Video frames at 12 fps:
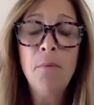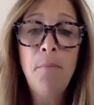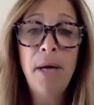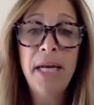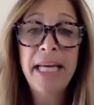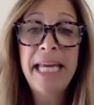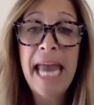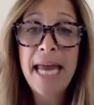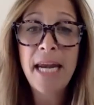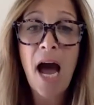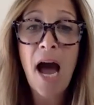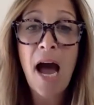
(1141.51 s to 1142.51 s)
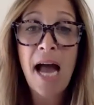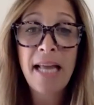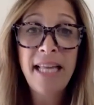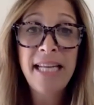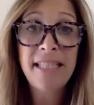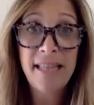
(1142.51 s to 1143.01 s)
But again, I
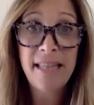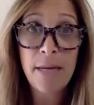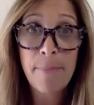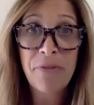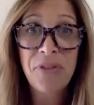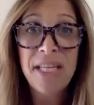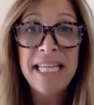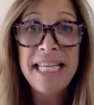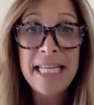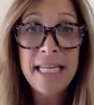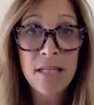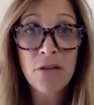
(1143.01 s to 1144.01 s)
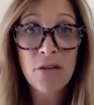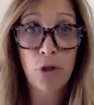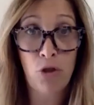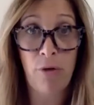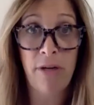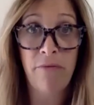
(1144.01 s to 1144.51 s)
like to think about the ease of
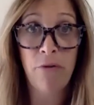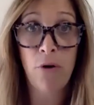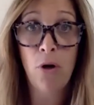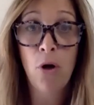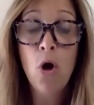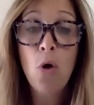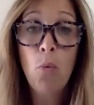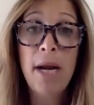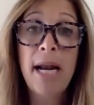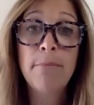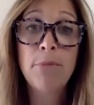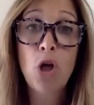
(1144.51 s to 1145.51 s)
retrieval when I'm